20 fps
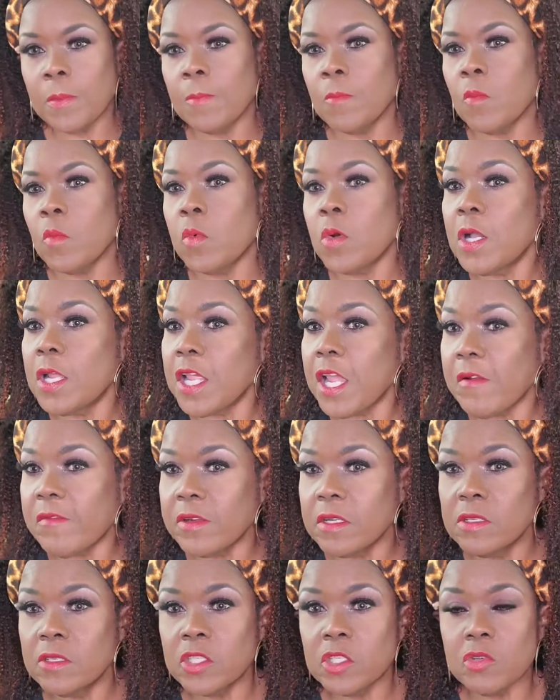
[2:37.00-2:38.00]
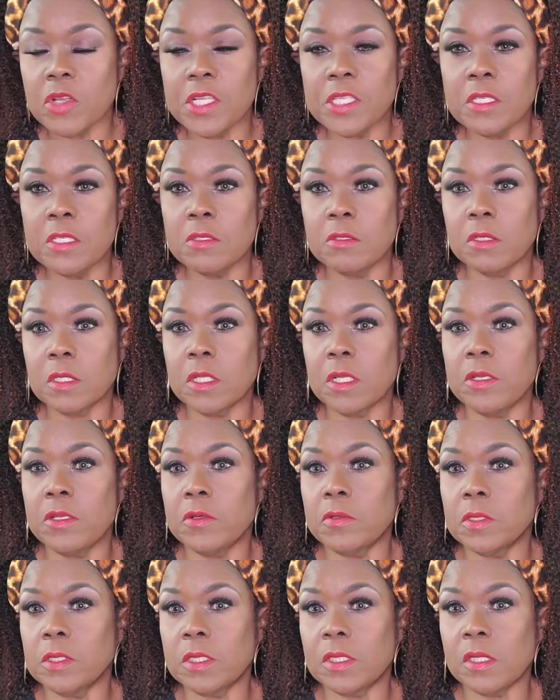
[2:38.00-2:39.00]
whatever Outre is doing, they're
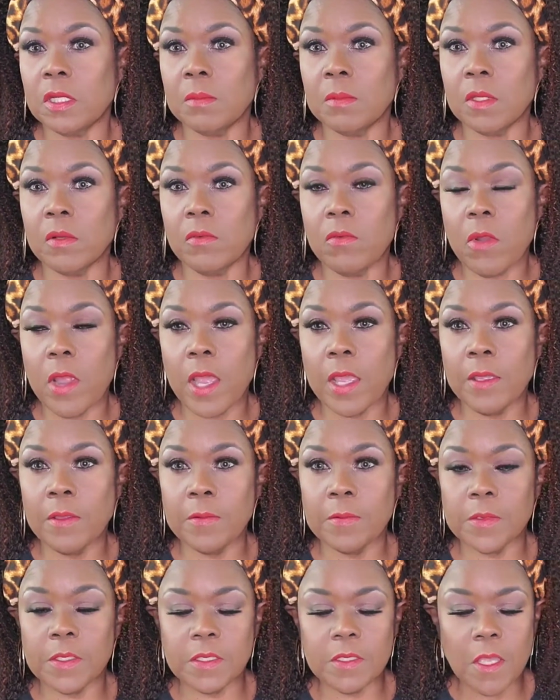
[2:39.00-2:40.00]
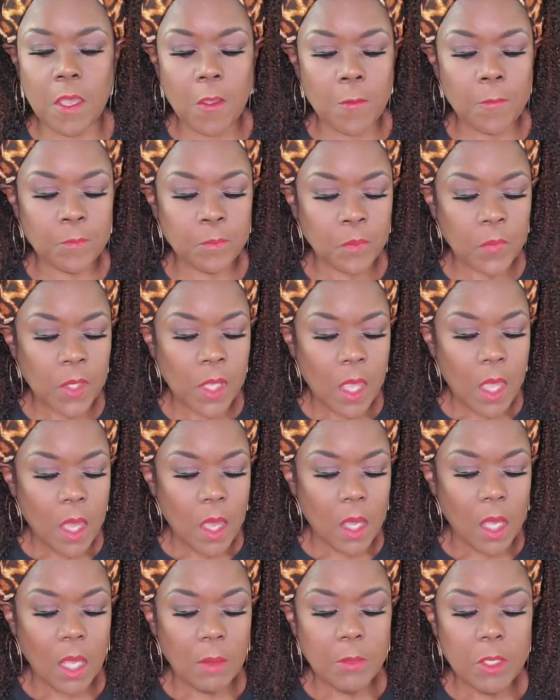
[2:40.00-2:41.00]
doing something right. So
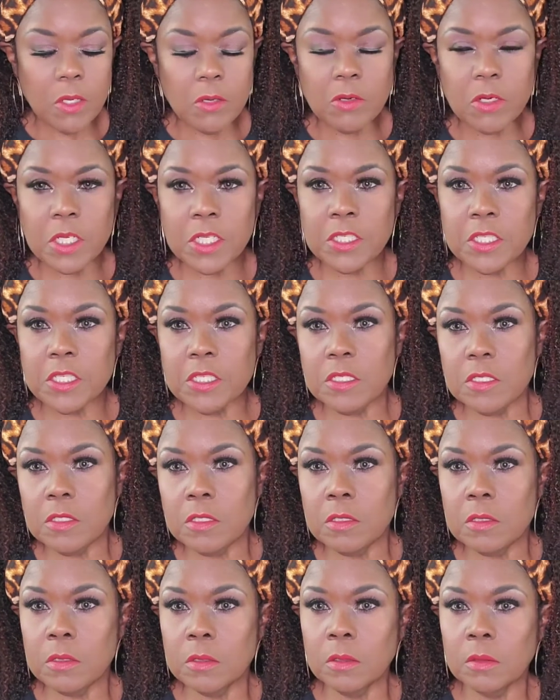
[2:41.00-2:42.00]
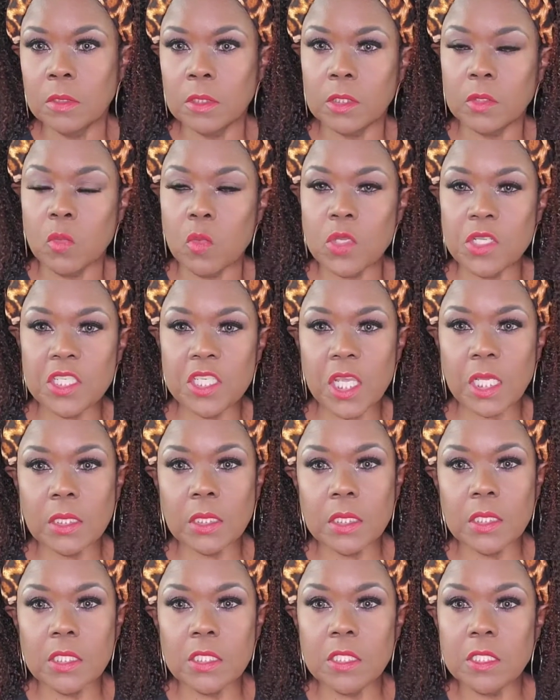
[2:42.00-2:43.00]
I'm going to switch out
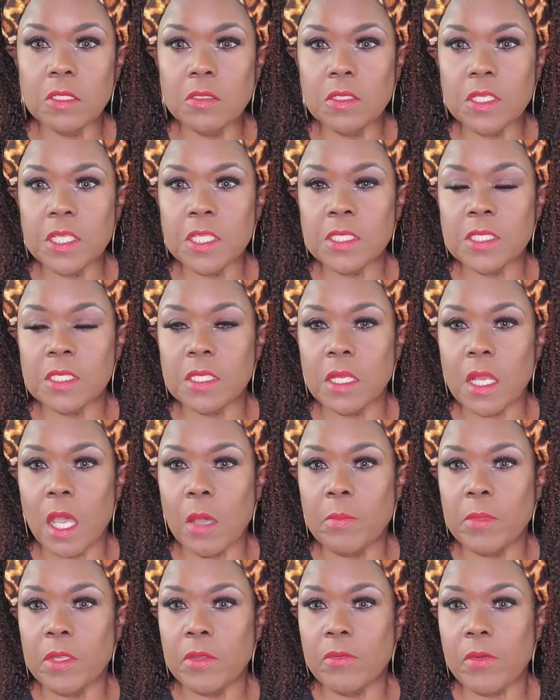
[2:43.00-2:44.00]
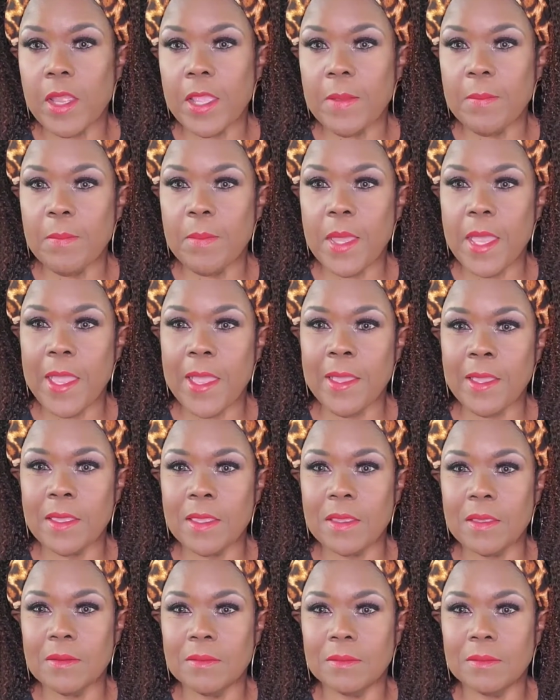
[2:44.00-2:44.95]
these units, and I'll be right back.